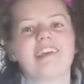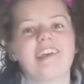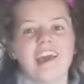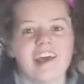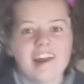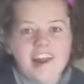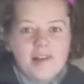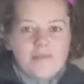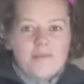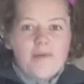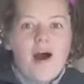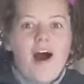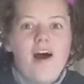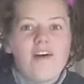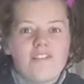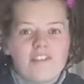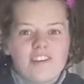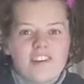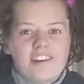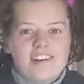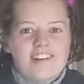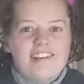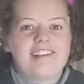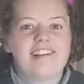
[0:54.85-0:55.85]
get up
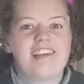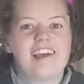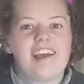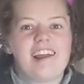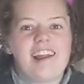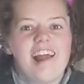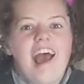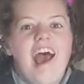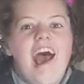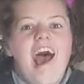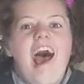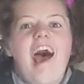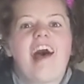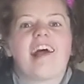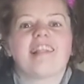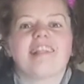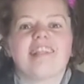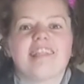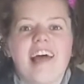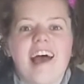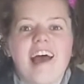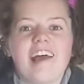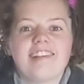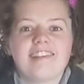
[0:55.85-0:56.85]
off your seat,
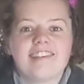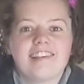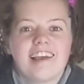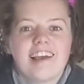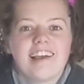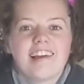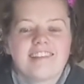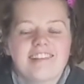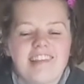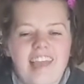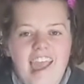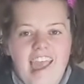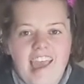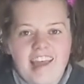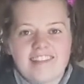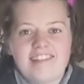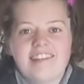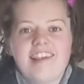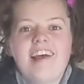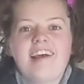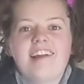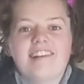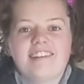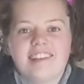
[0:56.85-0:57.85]
and let's
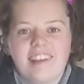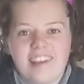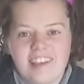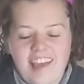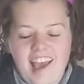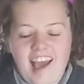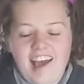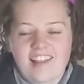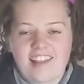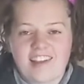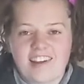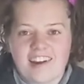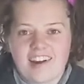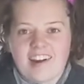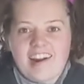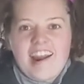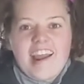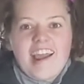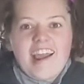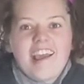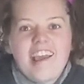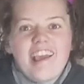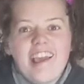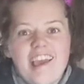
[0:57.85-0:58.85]
dance together.
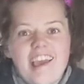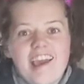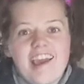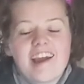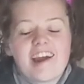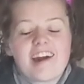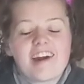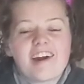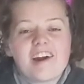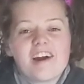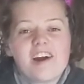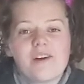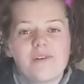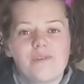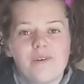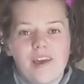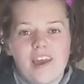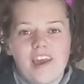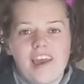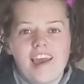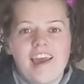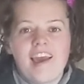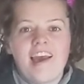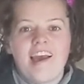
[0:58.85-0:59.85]
Here
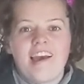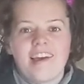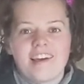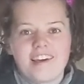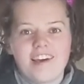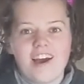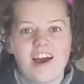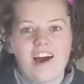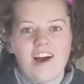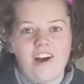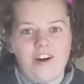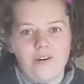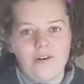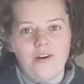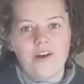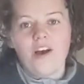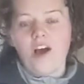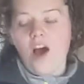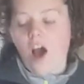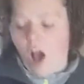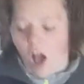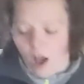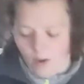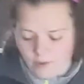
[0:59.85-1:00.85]
we go.
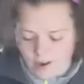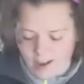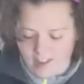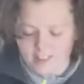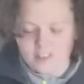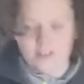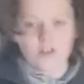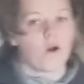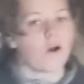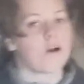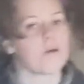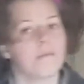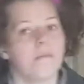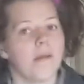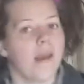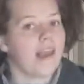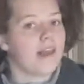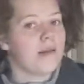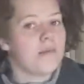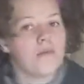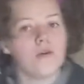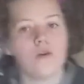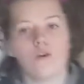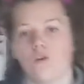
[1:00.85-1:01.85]
All right, so our
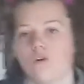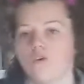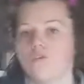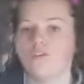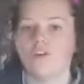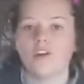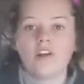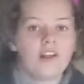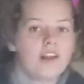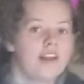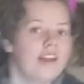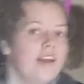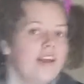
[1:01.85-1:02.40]
main move